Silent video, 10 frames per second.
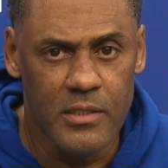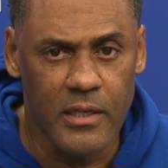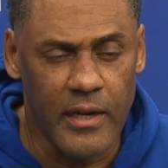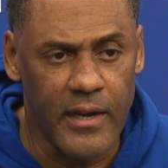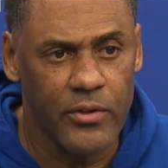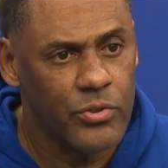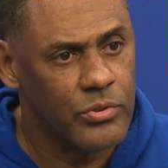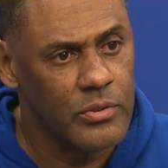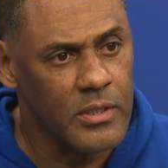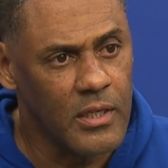handle
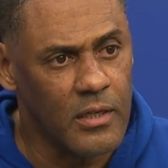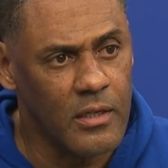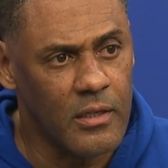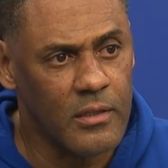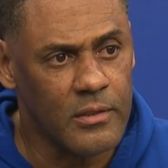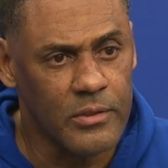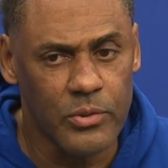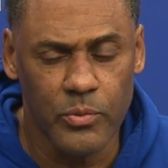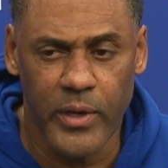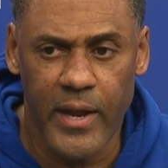
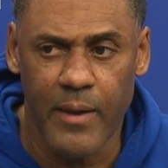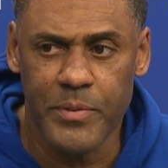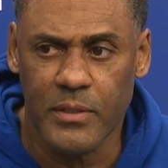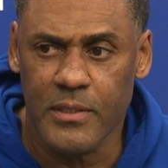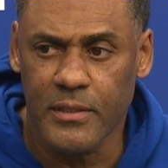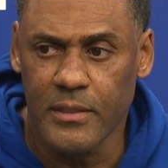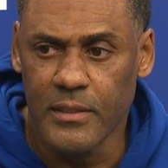what happens.